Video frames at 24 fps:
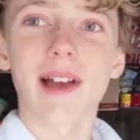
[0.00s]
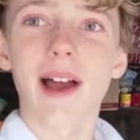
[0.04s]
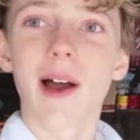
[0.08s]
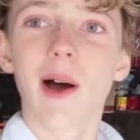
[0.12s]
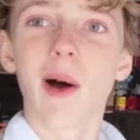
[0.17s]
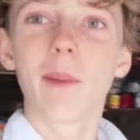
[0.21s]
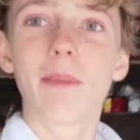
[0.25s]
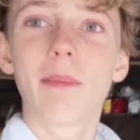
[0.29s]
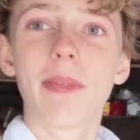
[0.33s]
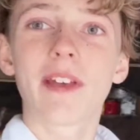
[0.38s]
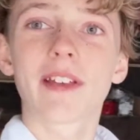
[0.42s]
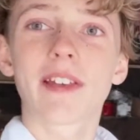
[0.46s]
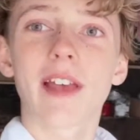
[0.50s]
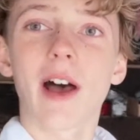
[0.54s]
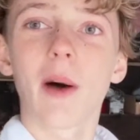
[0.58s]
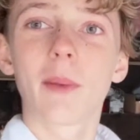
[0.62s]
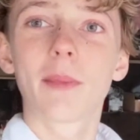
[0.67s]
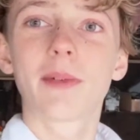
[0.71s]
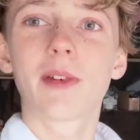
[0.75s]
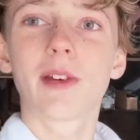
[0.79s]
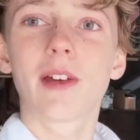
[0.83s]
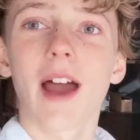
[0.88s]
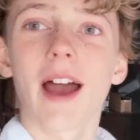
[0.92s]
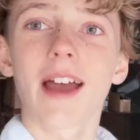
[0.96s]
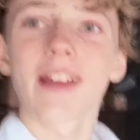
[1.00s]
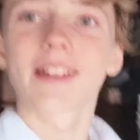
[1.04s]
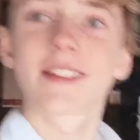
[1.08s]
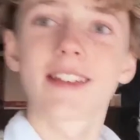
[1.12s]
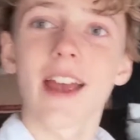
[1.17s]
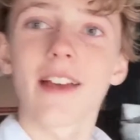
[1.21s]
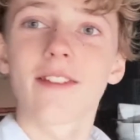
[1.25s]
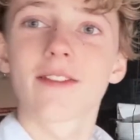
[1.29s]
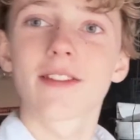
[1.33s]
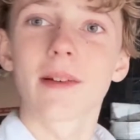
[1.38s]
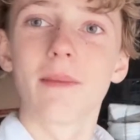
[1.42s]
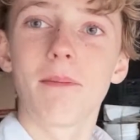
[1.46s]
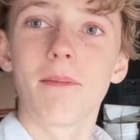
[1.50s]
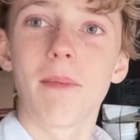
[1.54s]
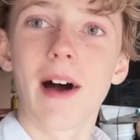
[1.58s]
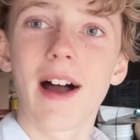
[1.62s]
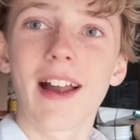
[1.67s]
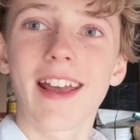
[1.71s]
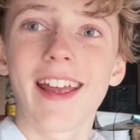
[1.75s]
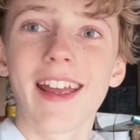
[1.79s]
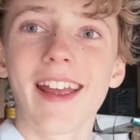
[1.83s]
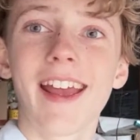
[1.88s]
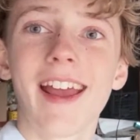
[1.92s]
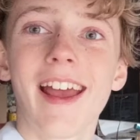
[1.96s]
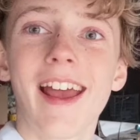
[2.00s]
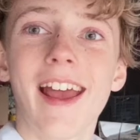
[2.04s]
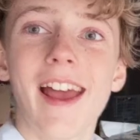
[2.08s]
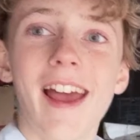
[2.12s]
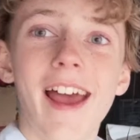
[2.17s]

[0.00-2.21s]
I hope this helps you guys save some money.